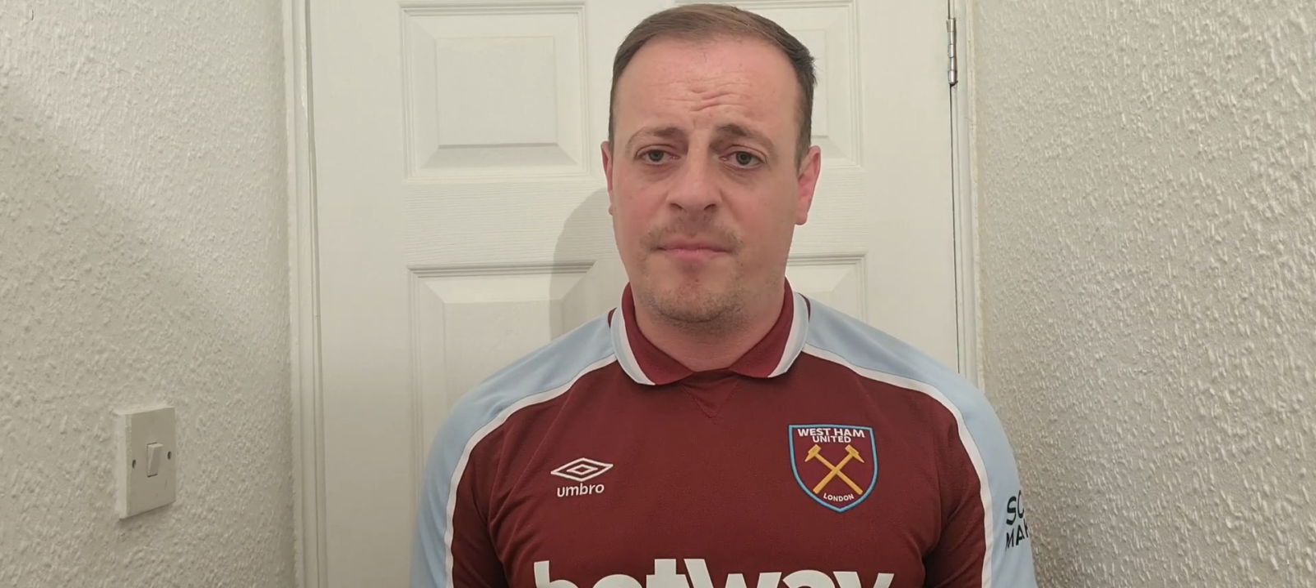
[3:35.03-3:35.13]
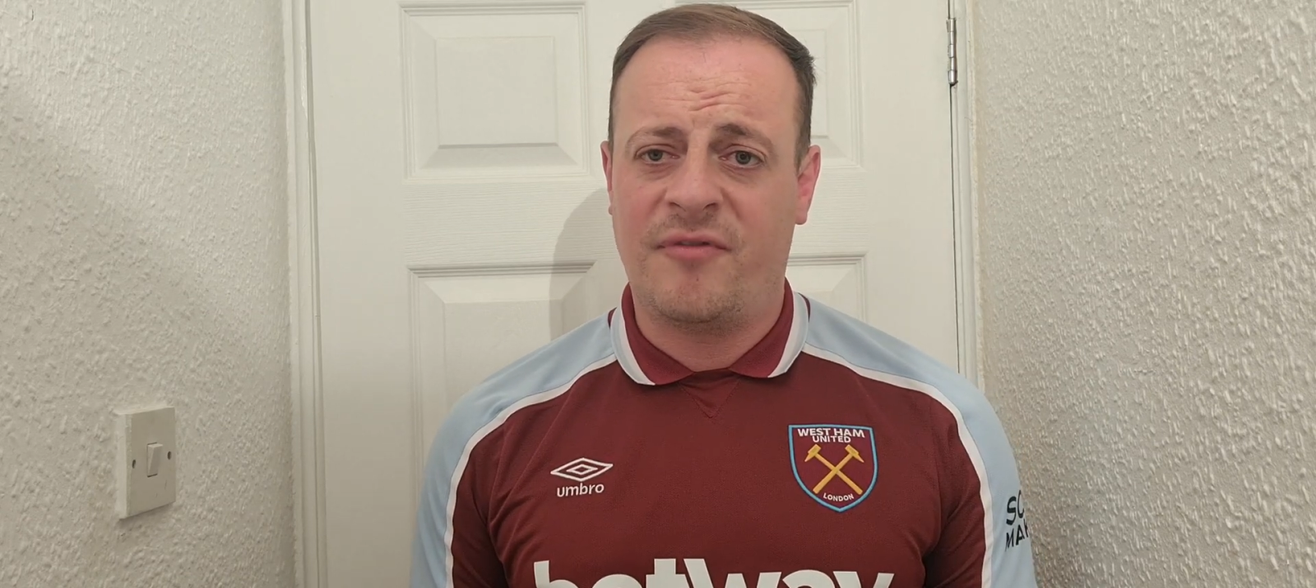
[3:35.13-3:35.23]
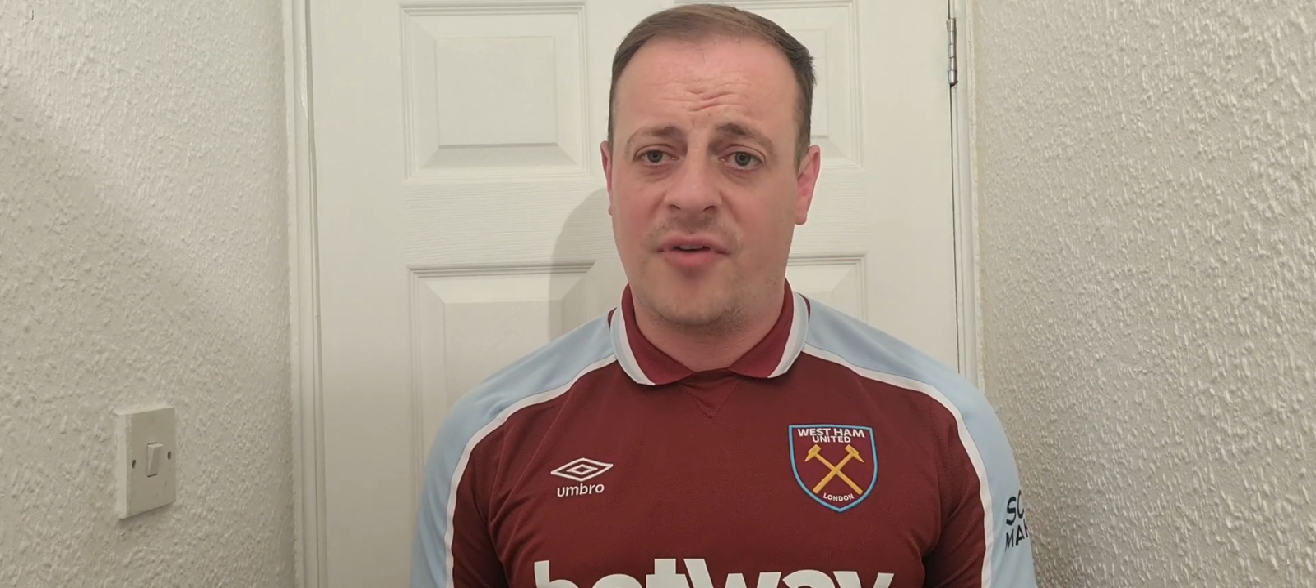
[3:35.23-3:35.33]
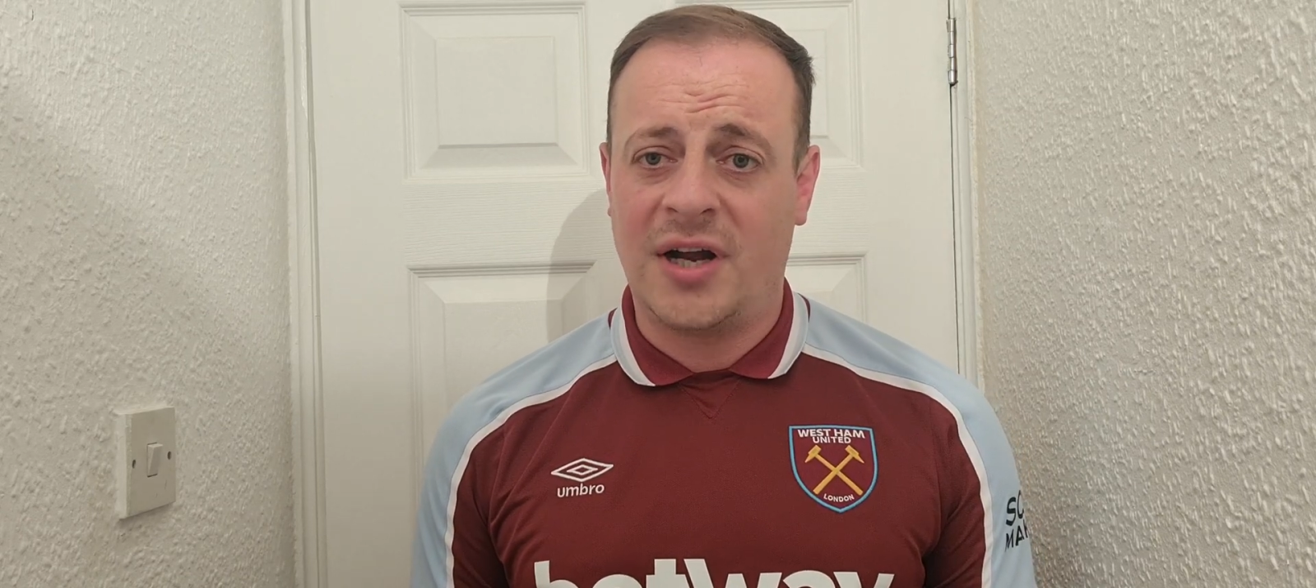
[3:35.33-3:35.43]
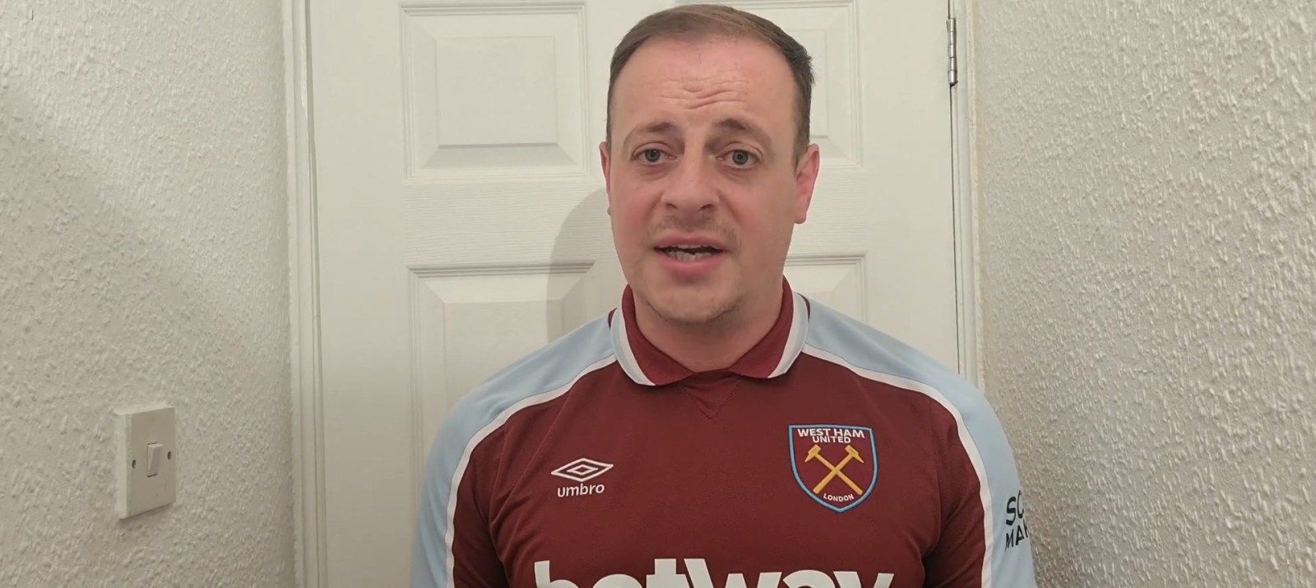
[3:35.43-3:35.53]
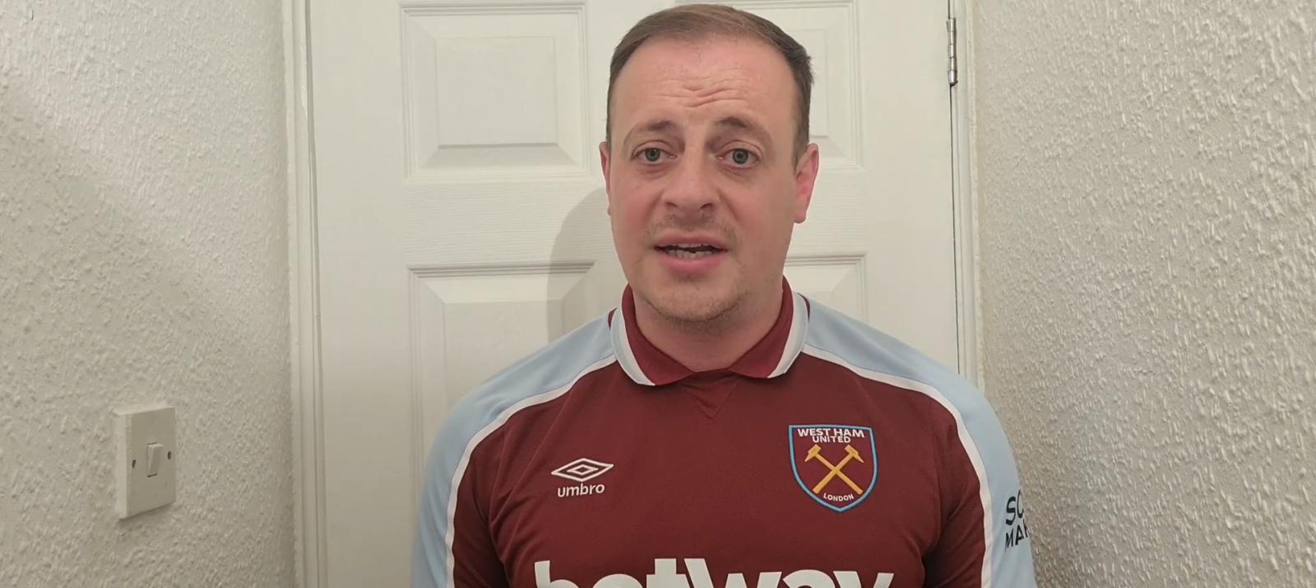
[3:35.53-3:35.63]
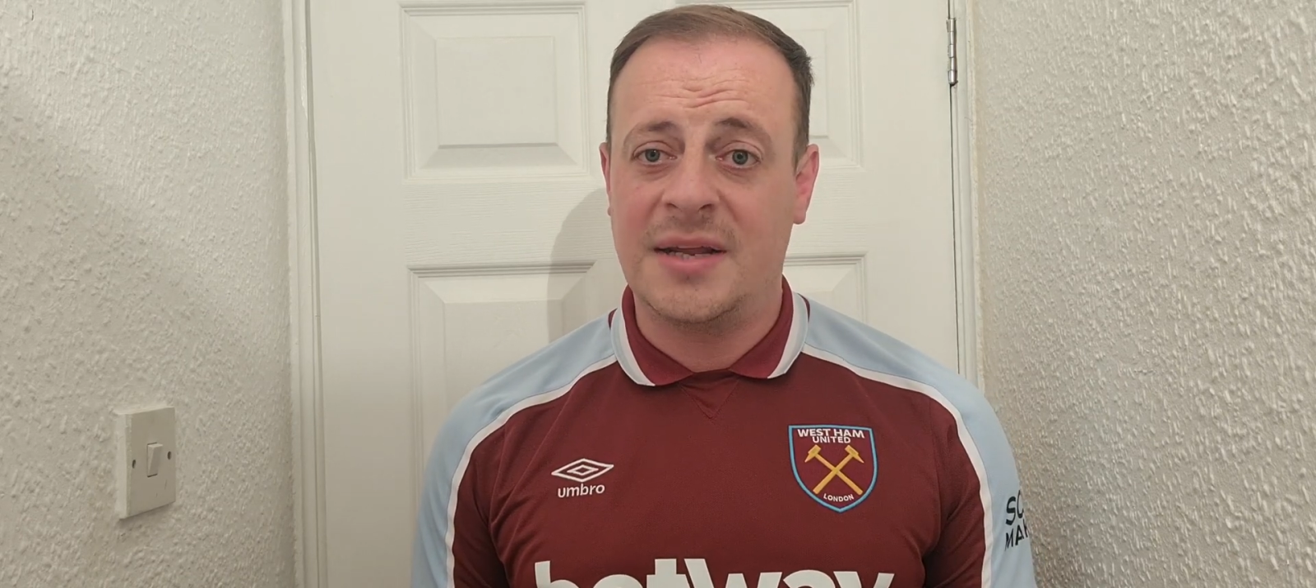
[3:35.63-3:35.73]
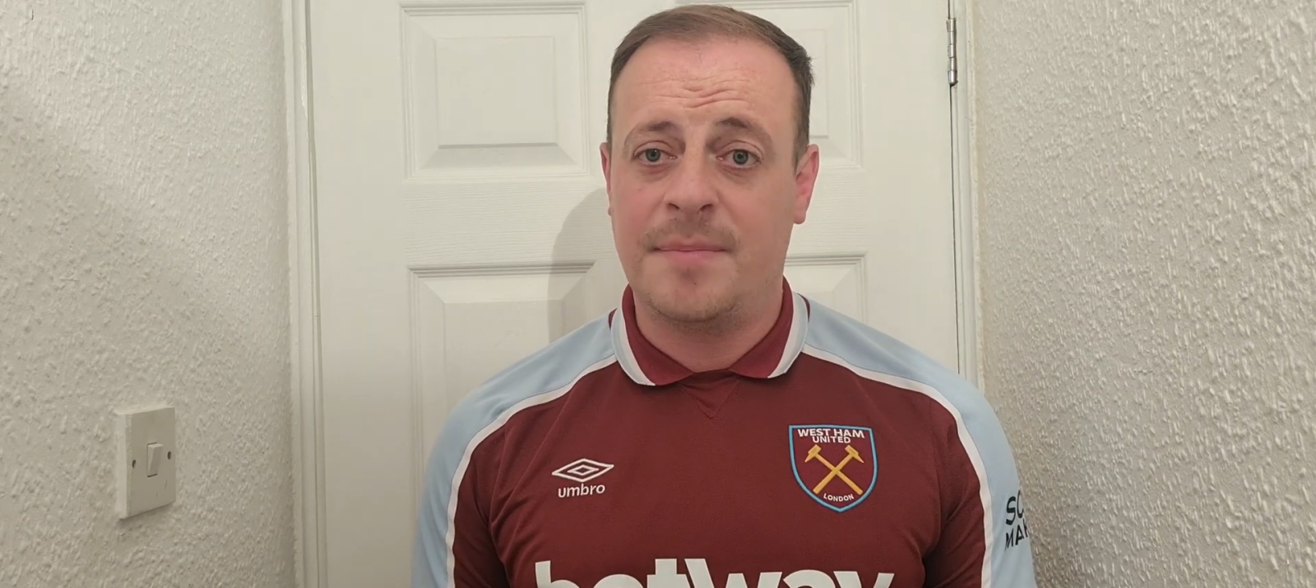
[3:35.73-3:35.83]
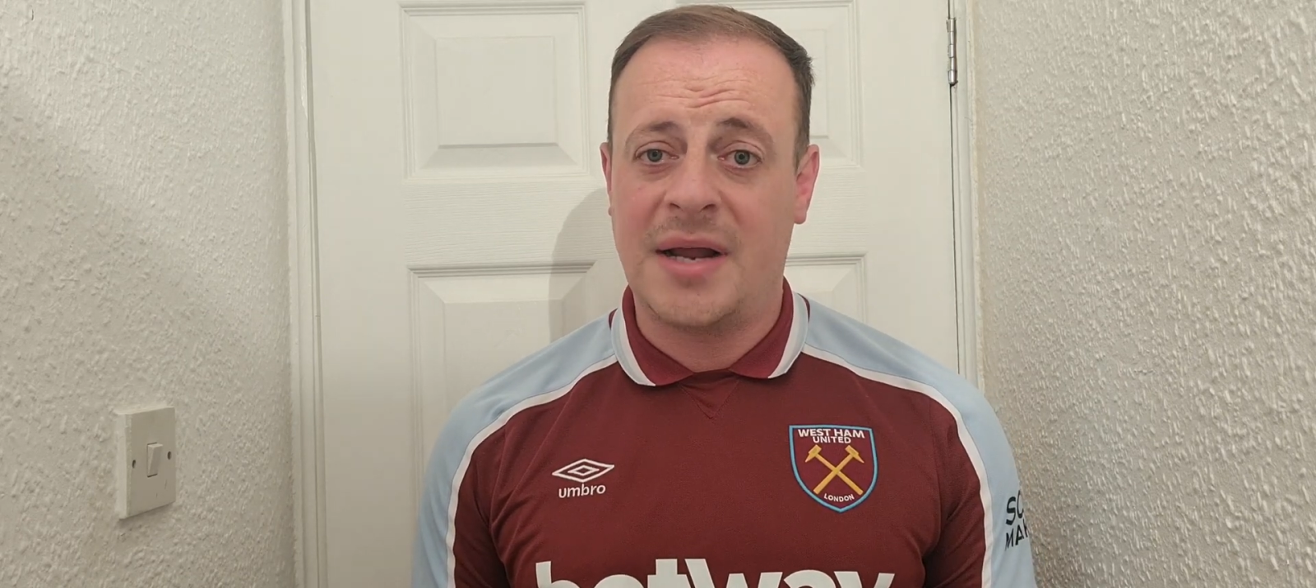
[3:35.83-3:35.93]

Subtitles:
finally